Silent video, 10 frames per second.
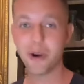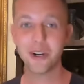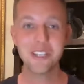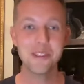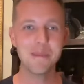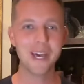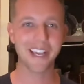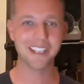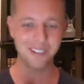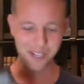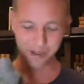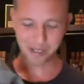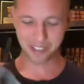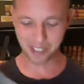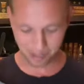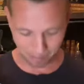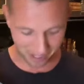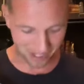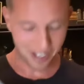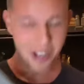Party in the back. You know what I'm talking
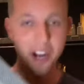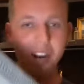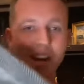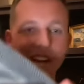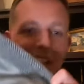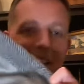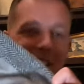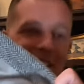about. All right.